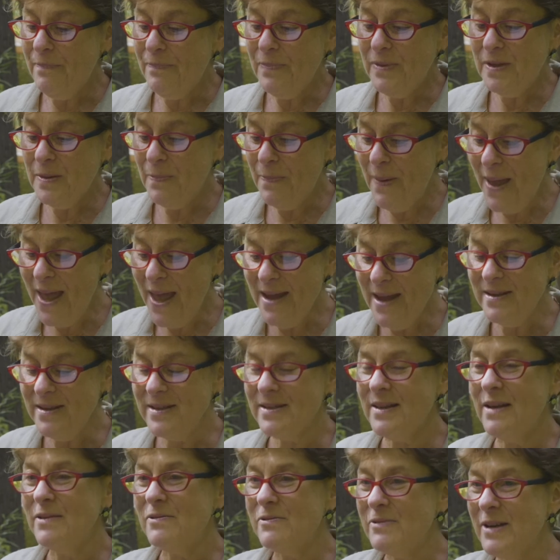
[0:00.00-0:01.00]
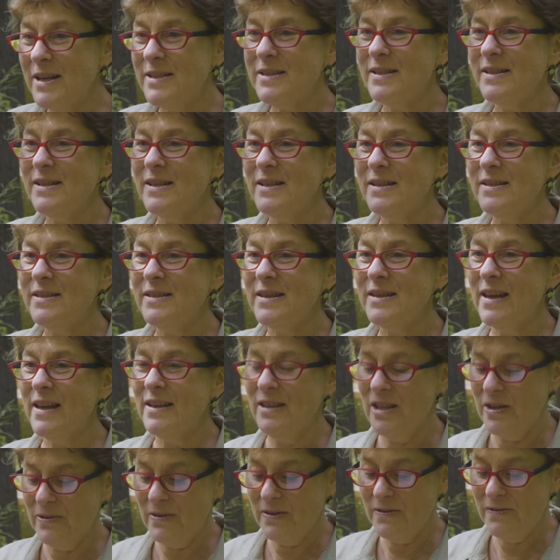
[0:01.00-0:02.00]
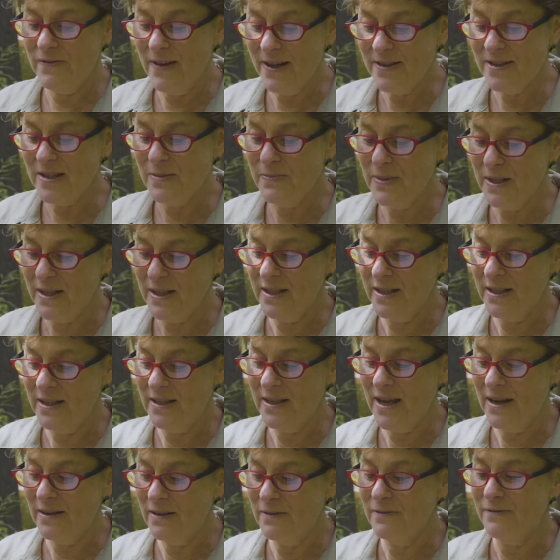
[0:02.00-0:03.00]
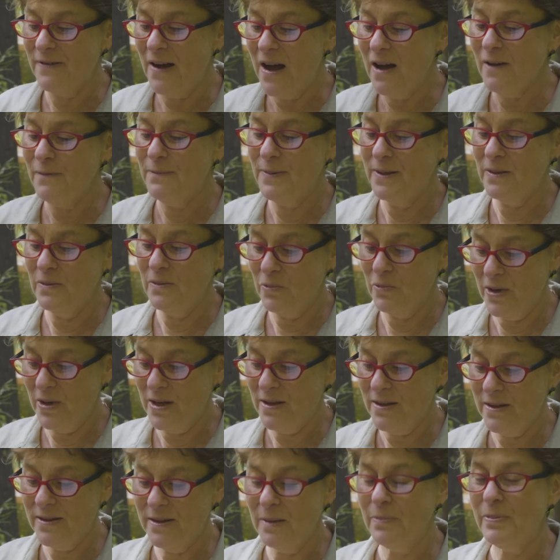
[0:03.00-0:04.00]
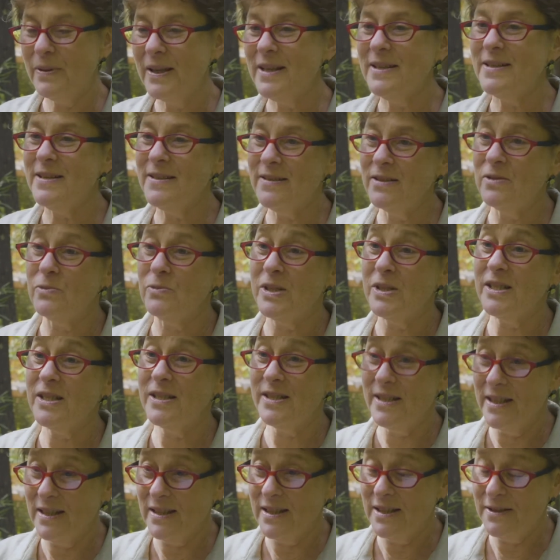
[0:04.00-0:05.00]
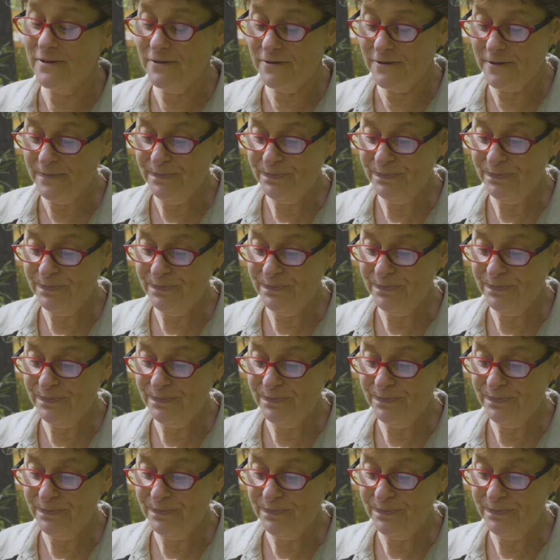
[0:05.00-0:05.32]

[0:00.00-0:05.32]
depends on residents and their investment in and involvement with the places in which they live.